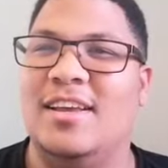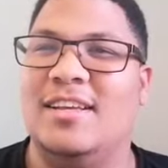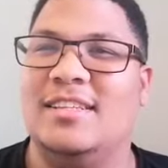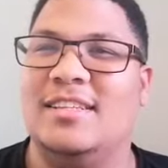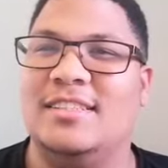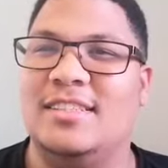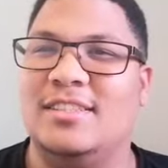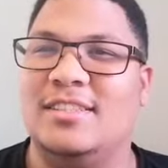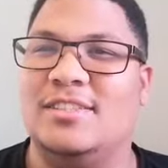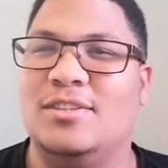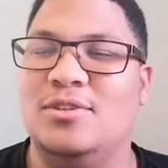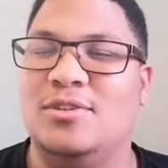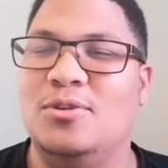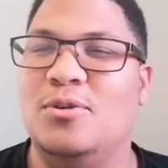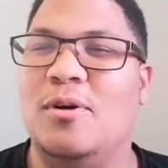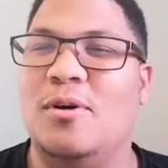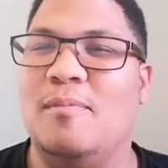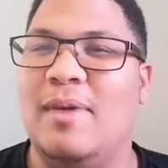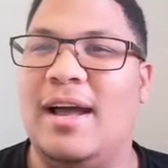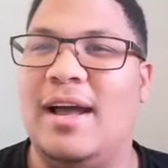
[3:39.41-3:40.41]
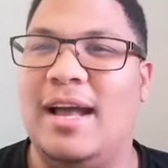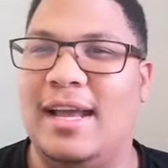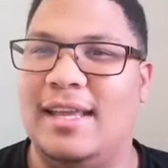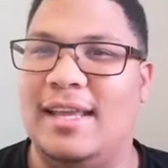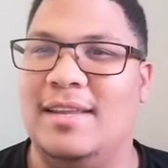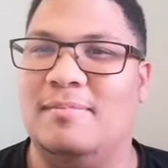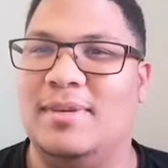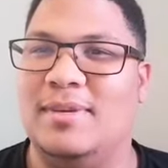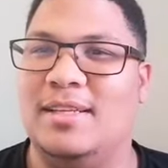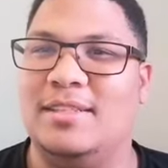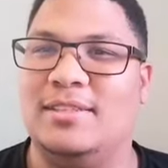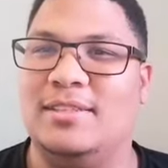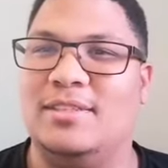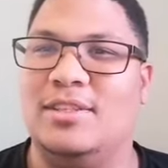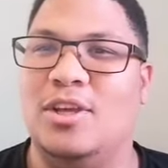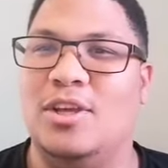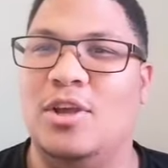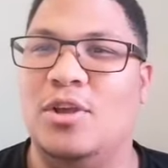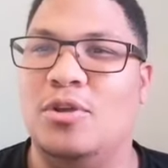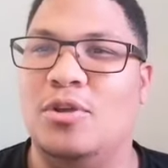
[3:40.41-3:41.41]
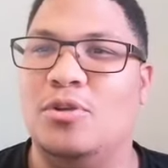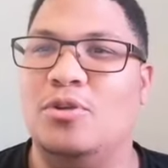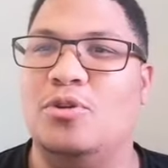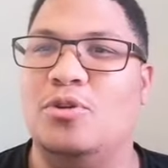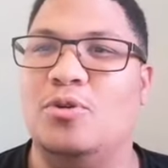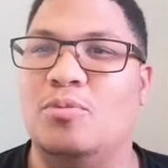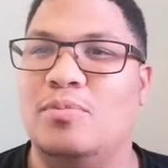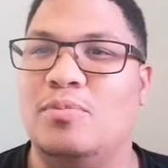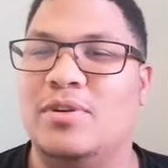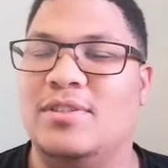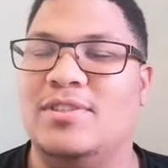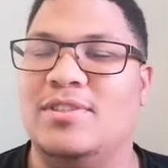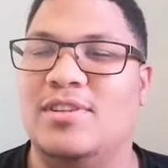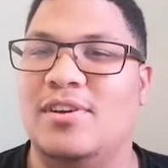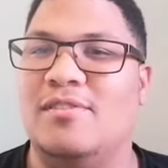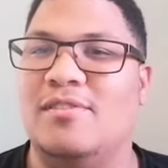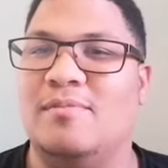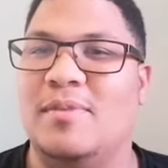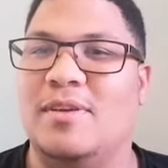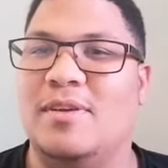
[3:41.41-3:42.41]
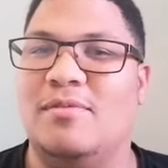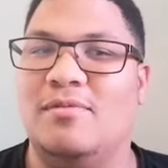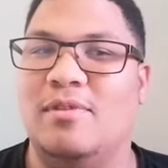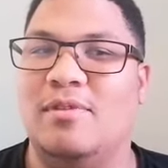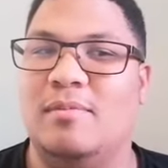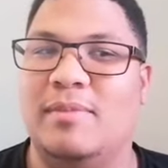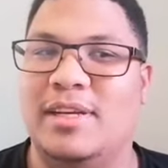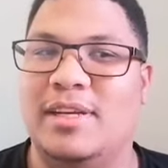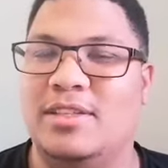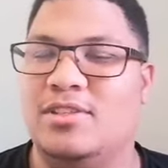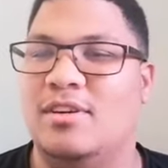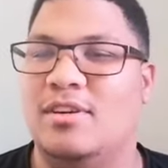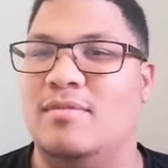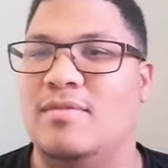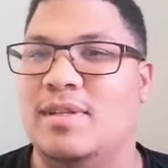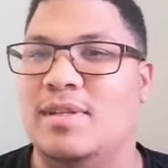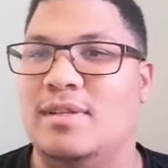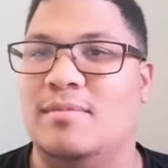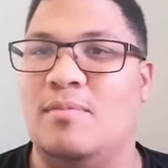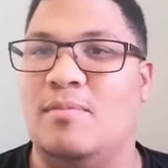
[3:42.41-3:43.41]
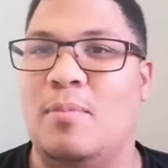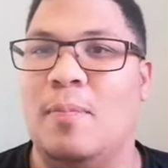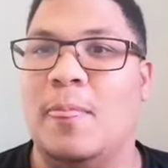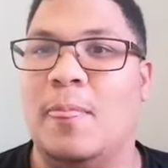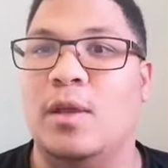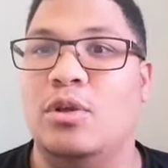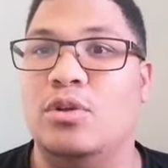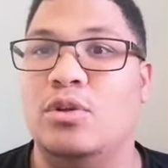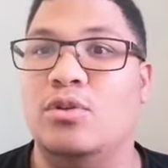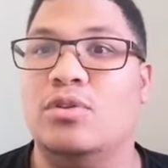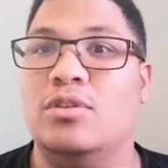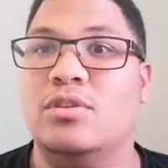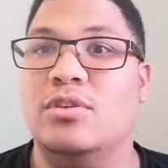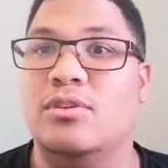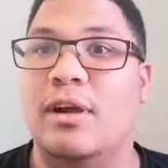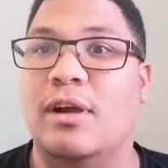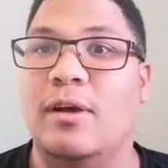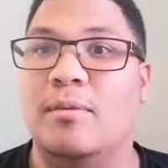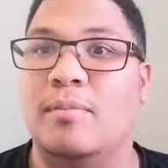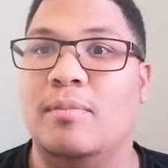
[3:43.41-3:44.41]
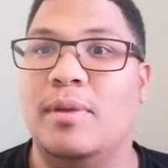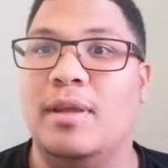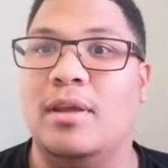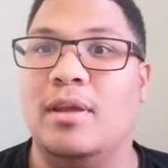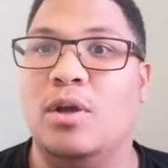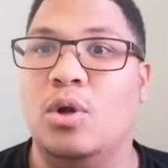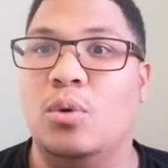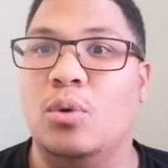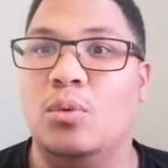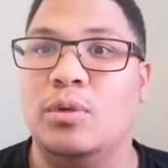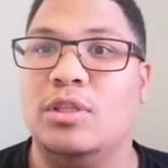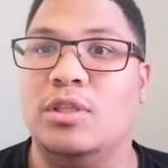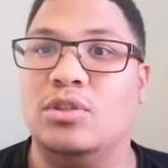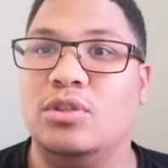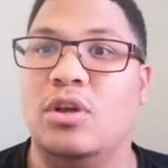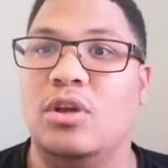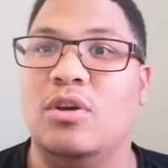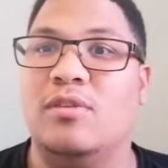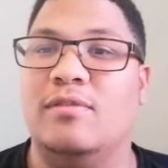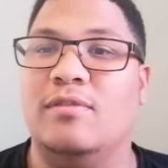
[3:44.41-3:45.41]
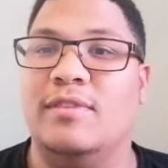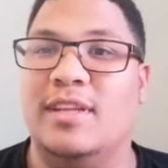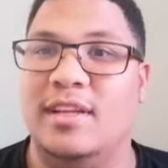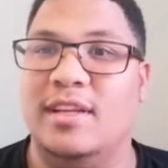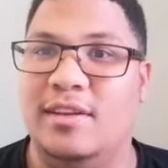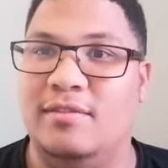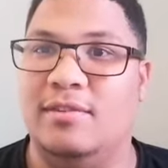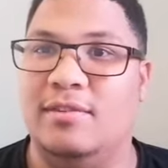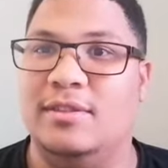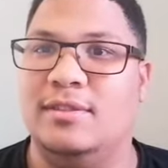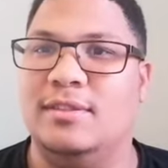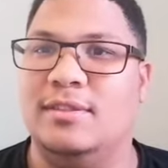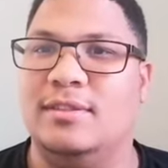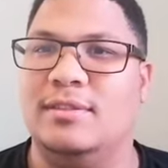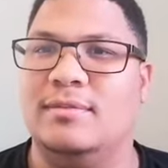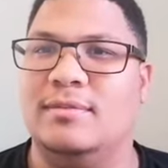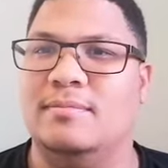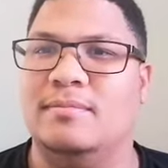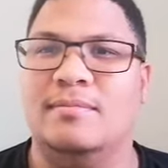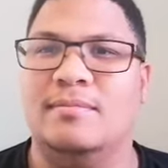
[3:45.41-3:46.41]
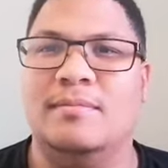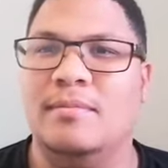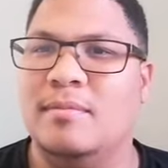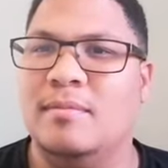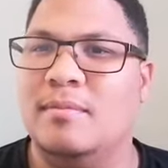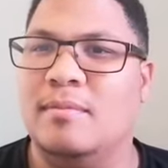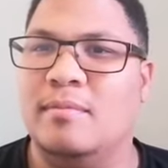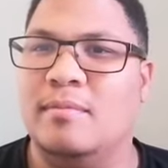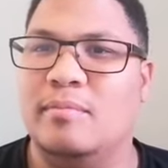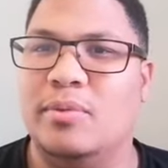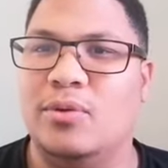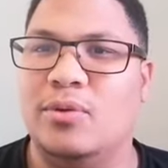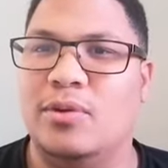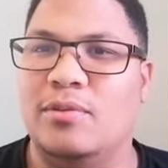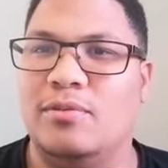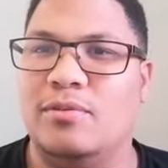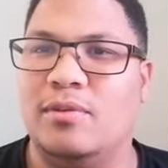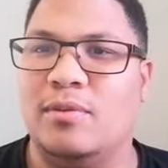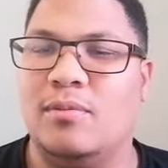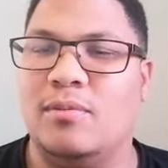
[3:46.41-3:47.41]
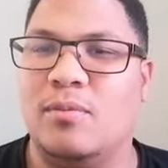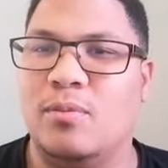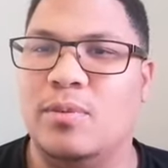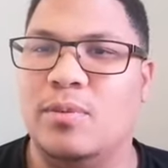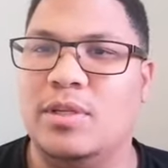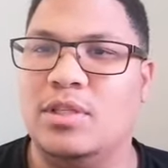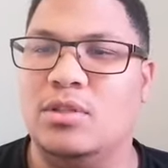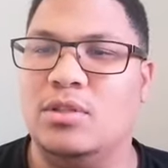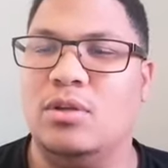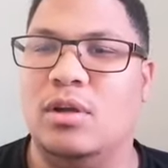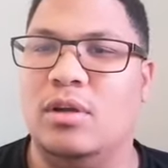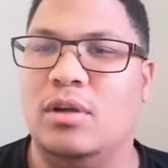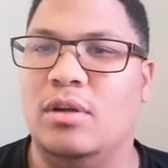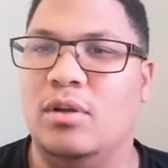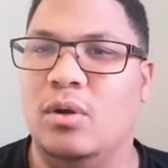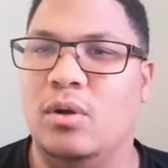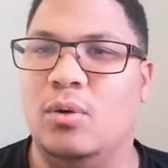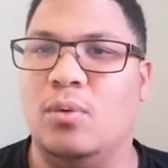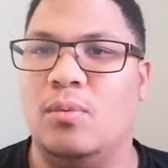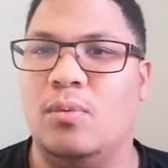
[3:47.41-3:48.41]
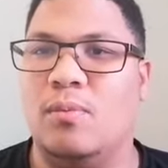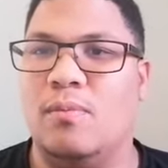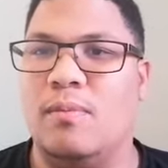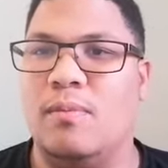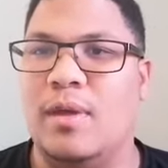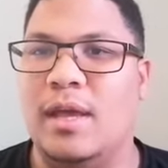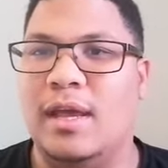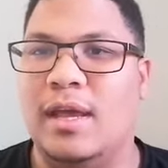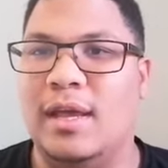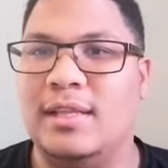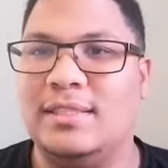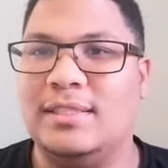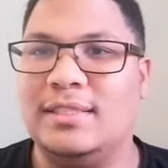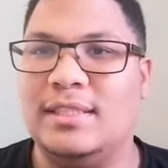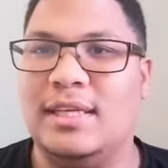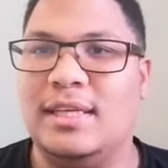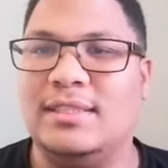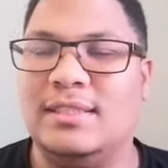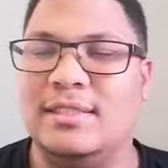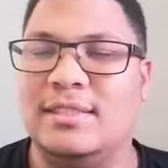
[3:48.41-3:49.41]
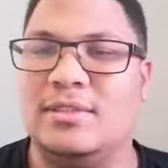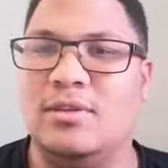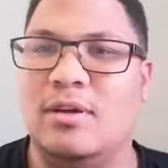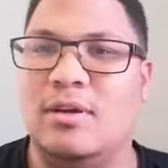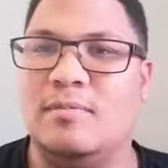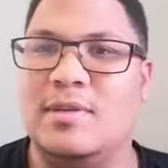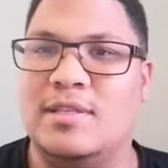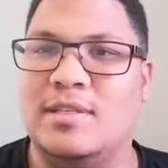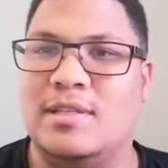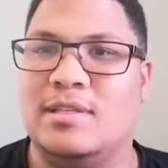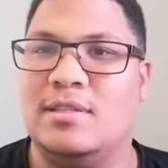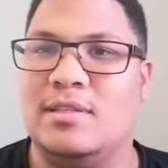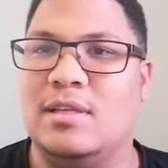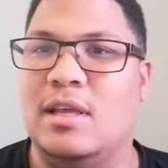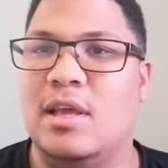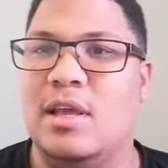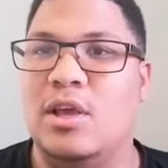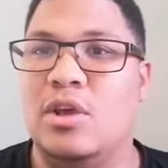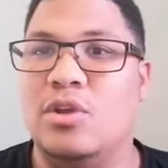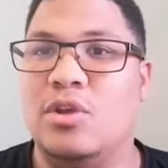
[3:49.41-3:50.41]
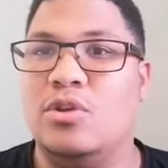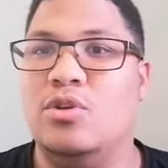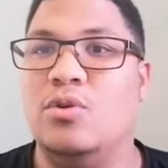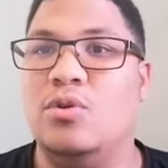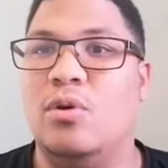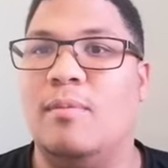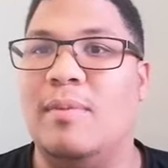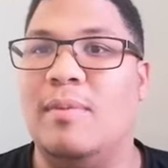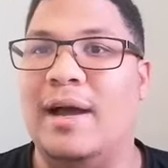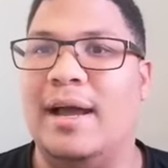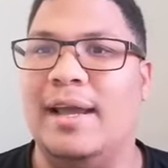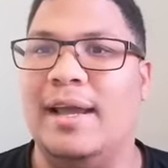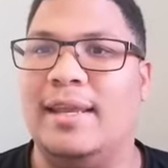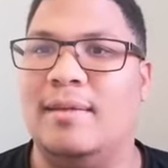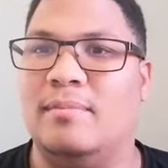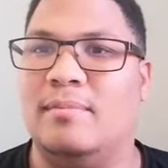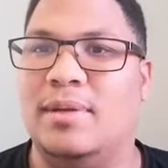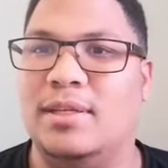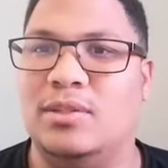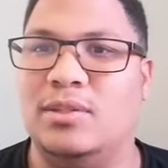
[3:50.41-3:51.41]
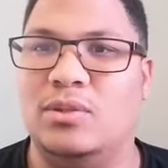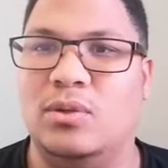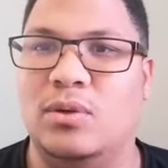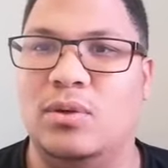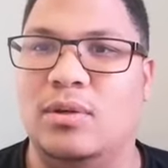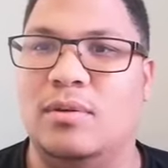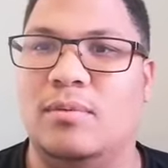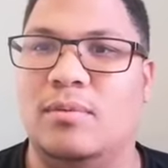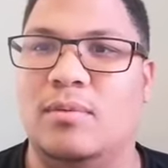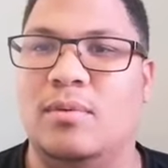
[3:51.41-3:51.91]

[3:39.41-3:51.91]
It says, You are my hiding place. You preserve me from my trouble. You surround me with a song of deliverance. Beautiful. We just gotta know. And see, as the psalmist says, You are my hiding place, Lord.